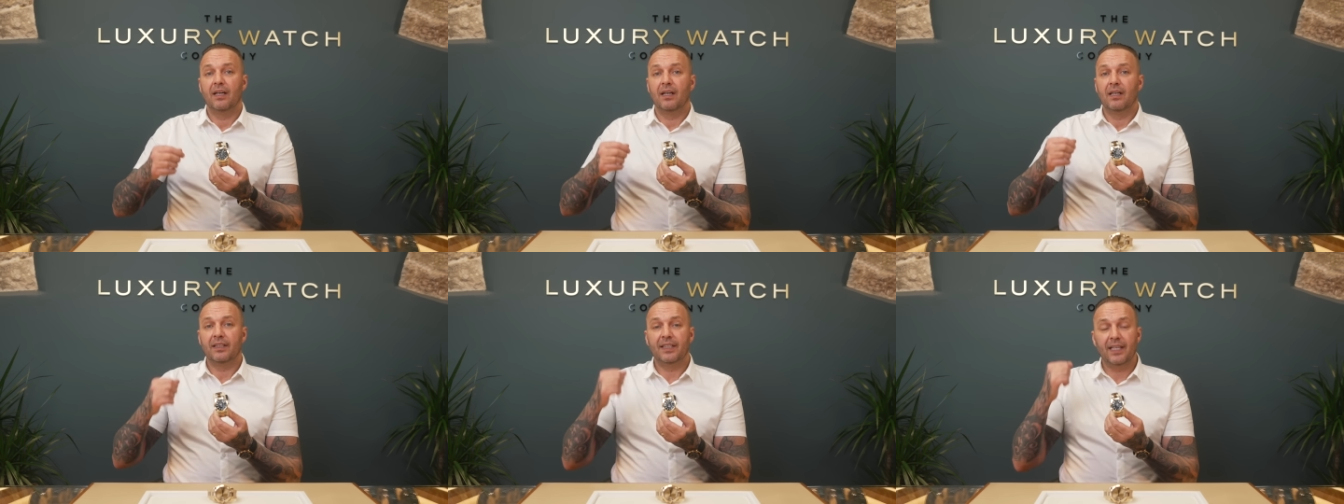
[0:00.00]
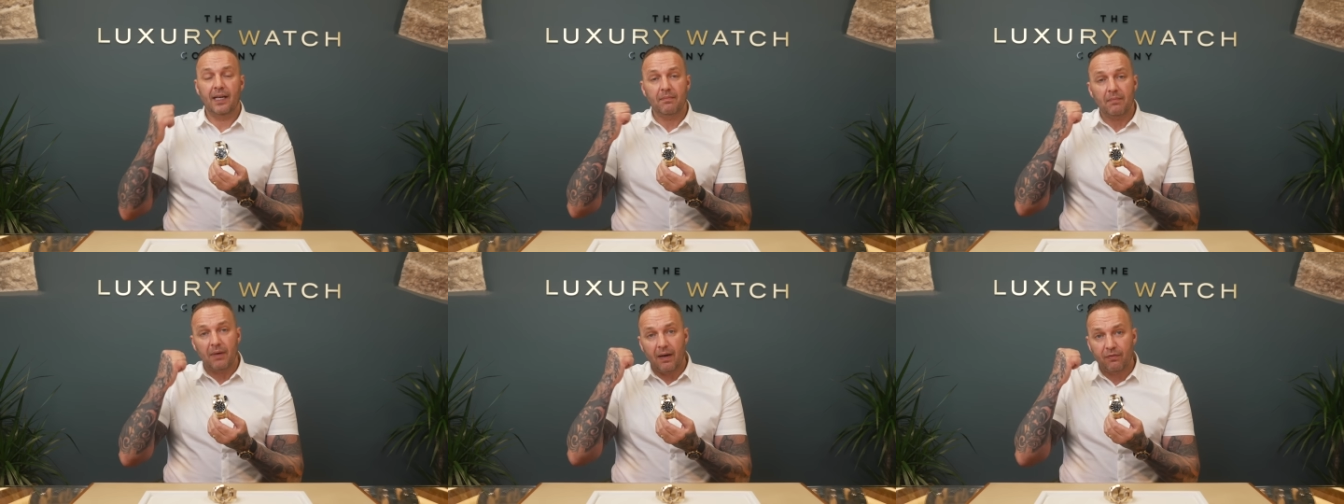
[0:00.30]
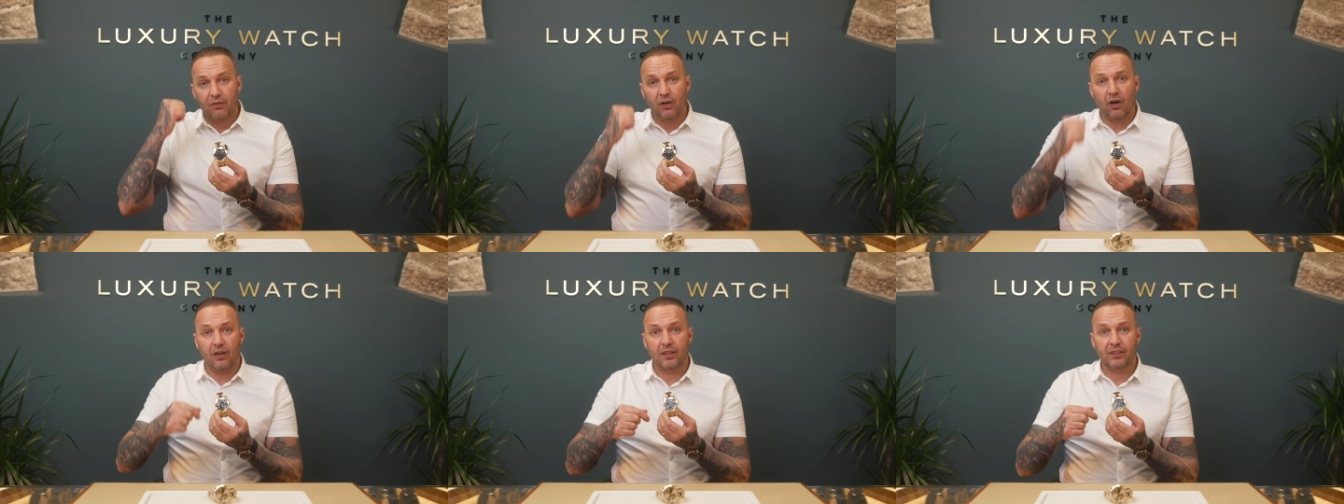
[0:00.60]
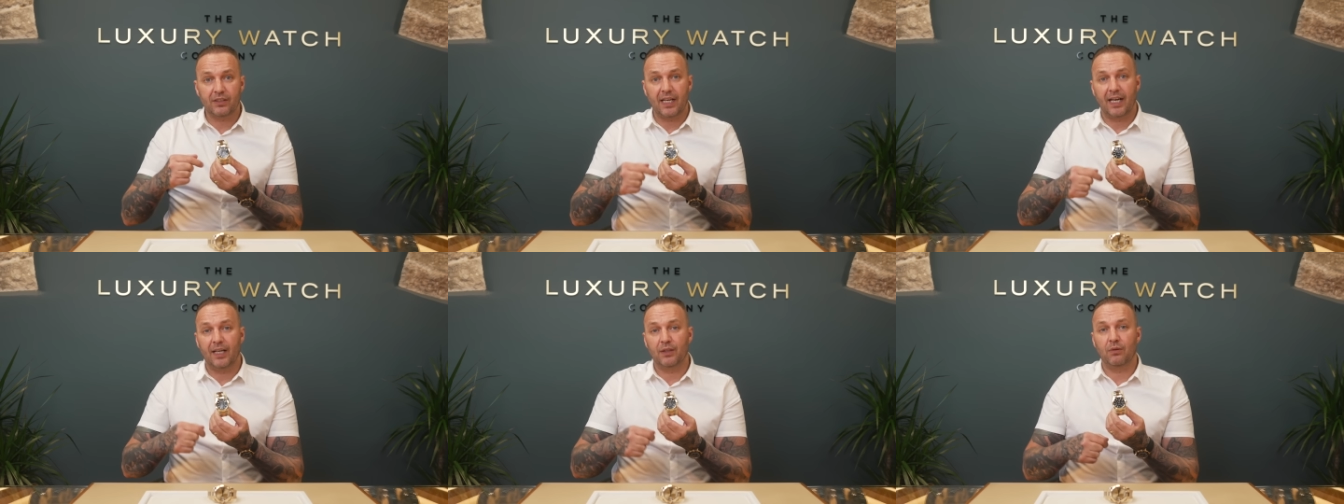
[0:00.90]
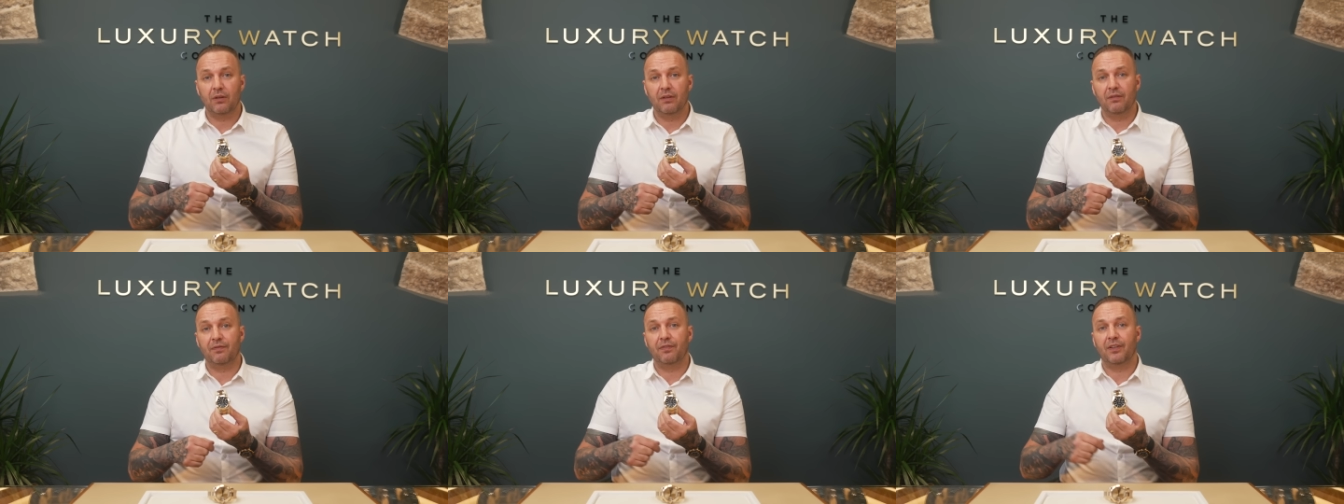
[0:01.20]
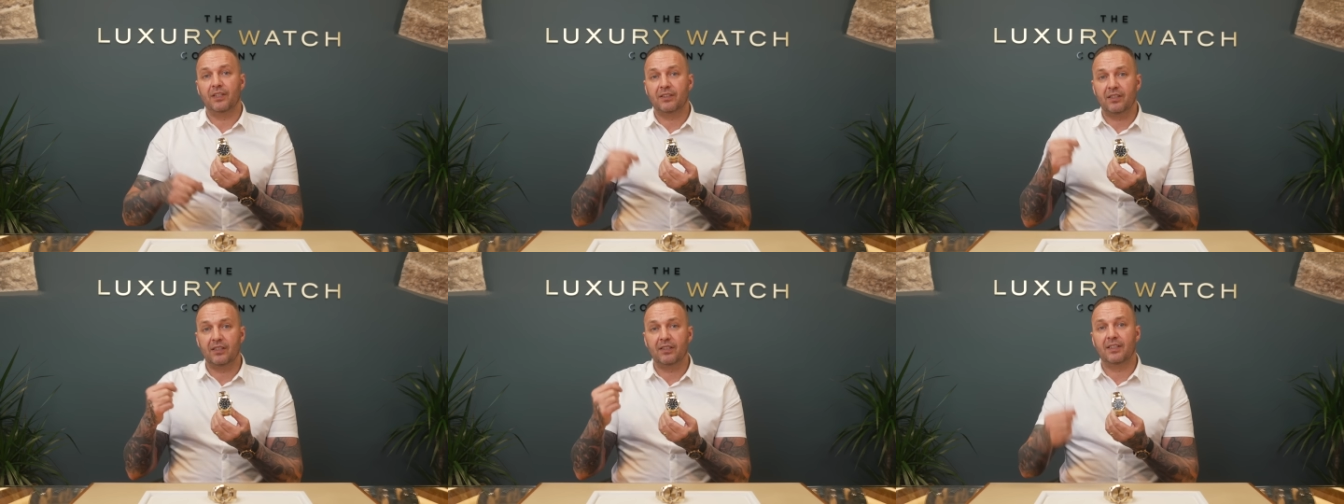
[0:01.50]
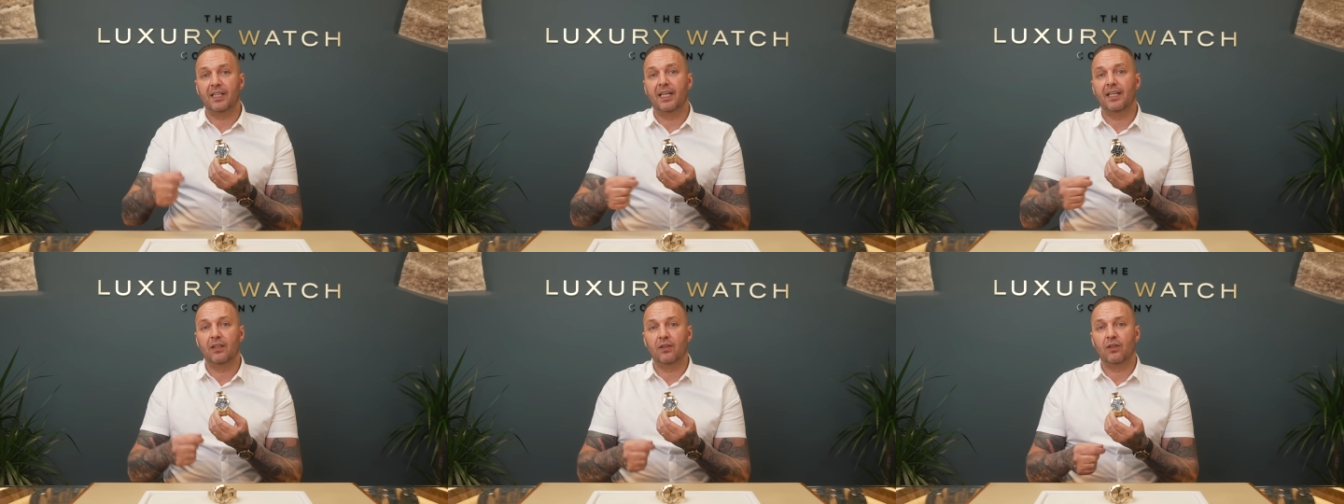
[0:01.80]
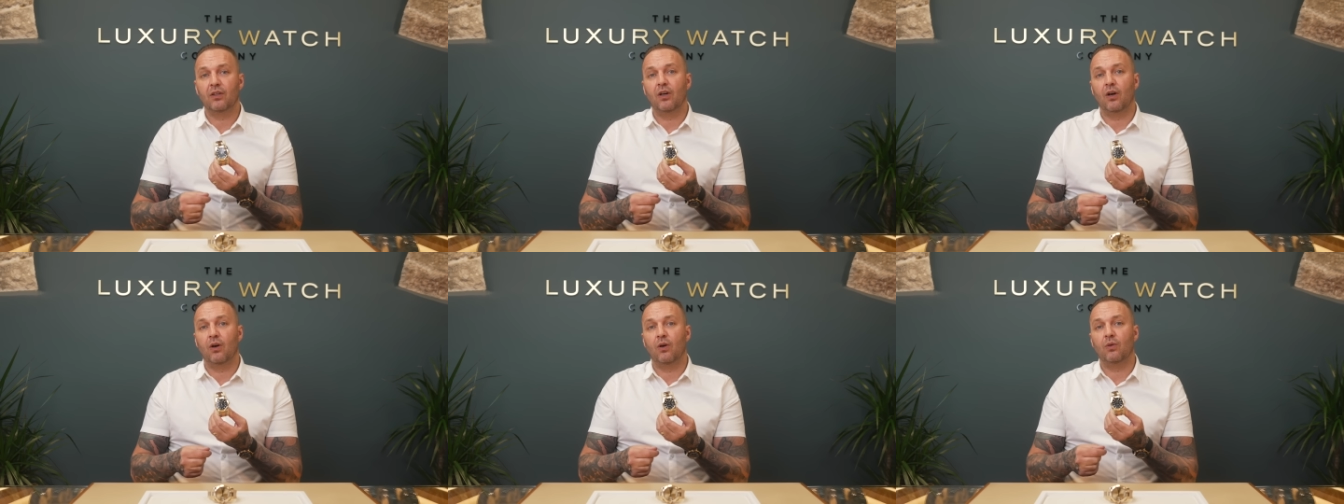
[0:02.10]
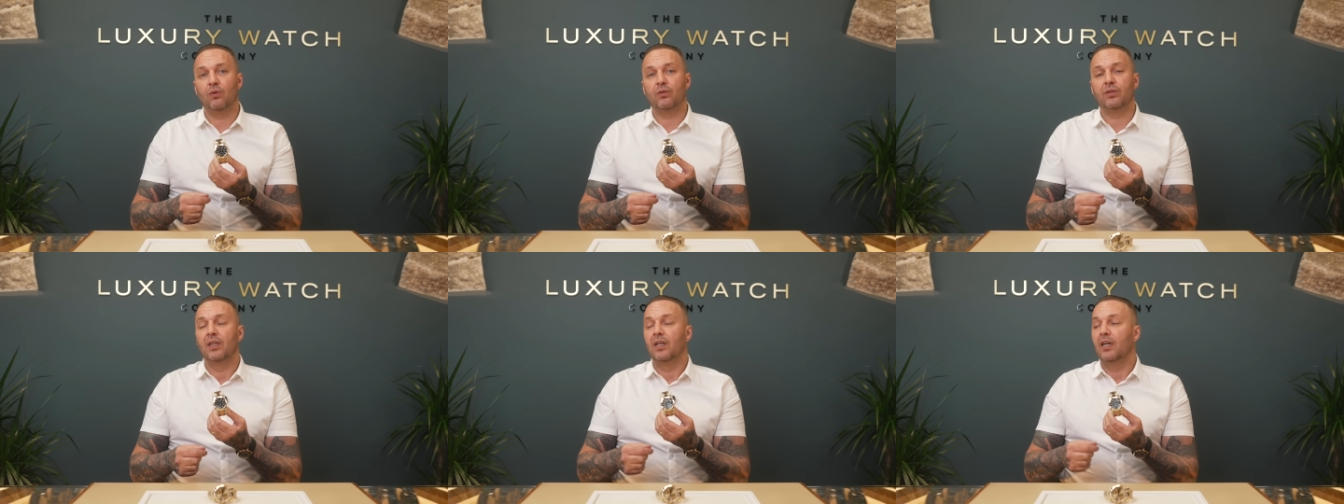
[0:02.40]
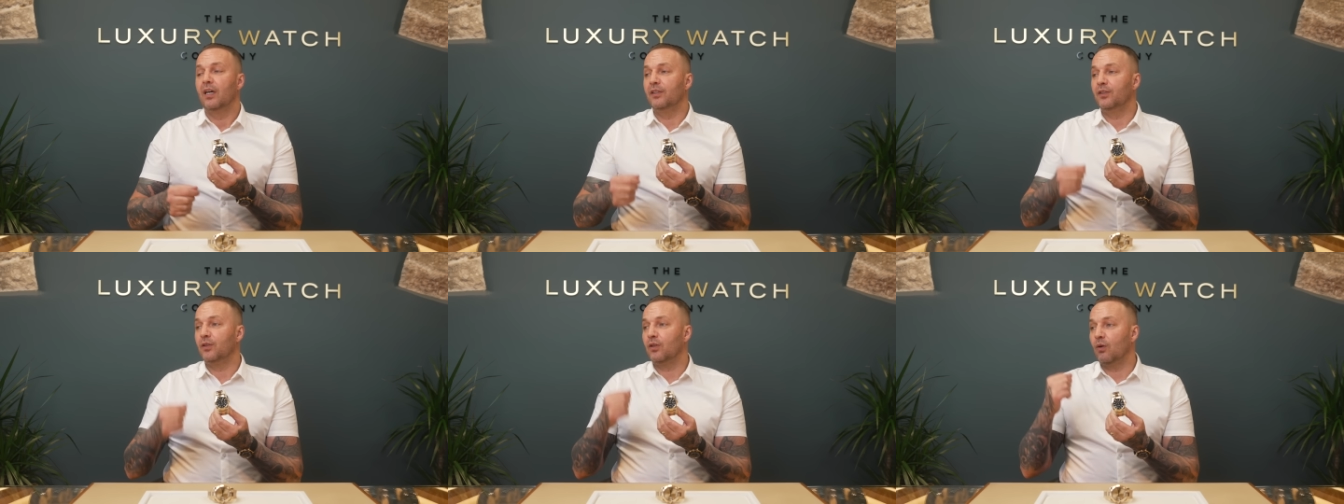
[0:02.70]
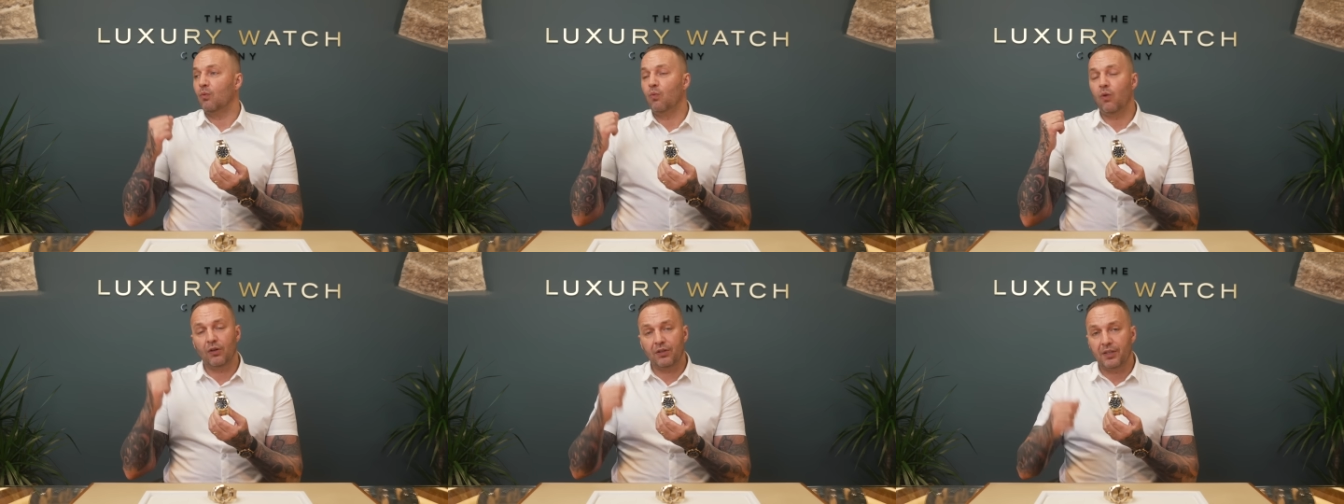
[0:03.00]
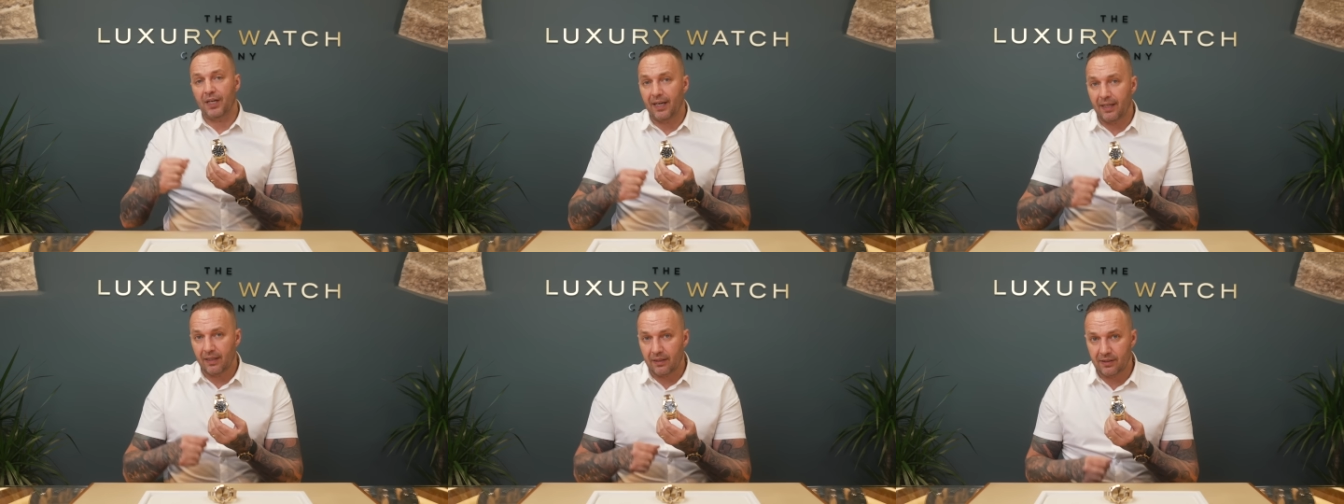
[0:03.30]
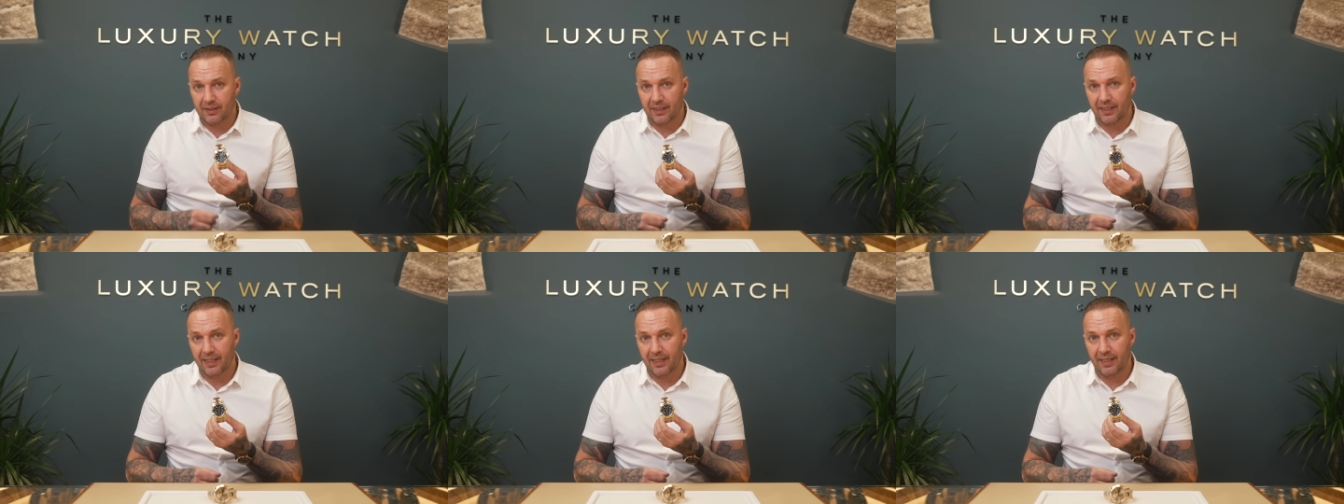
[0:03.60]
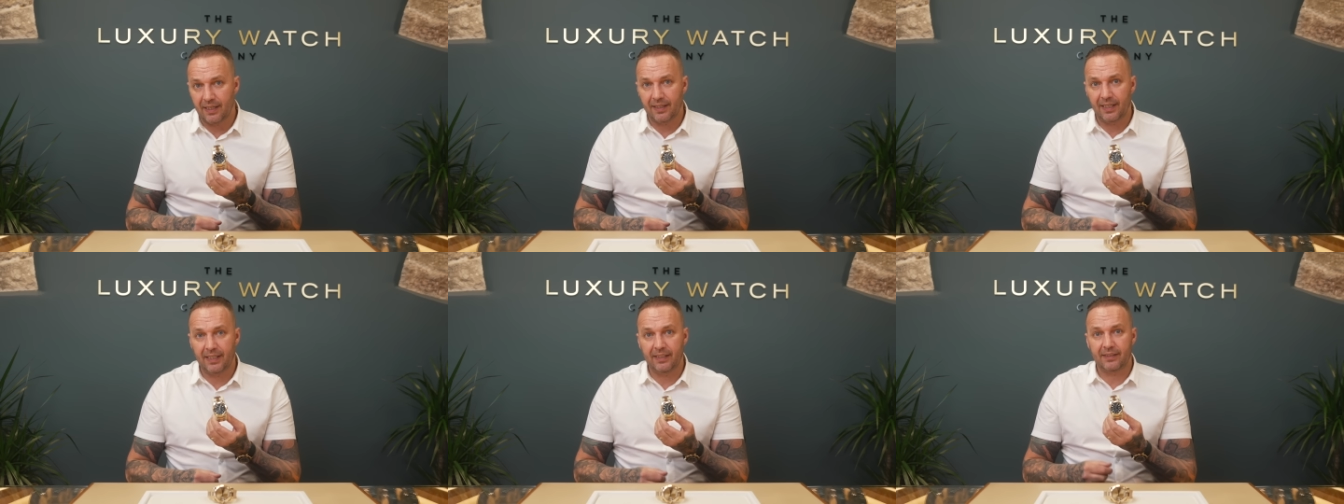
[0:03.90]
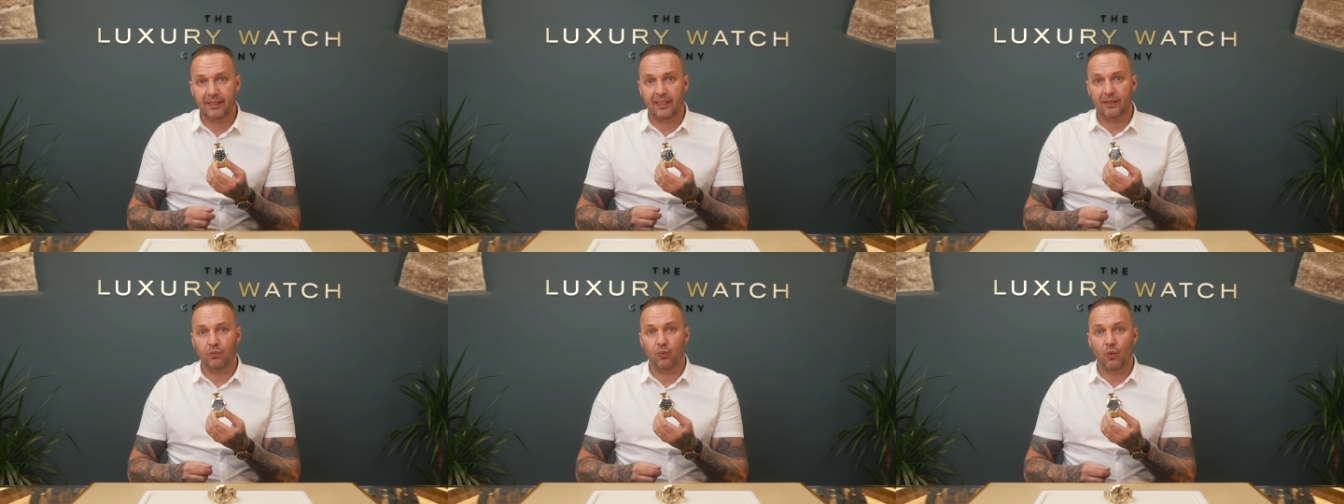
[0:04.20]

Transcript: yeah, I've got a SkyDwell Dwell it's a steel and gold, and you go, what dial is in it? And he says,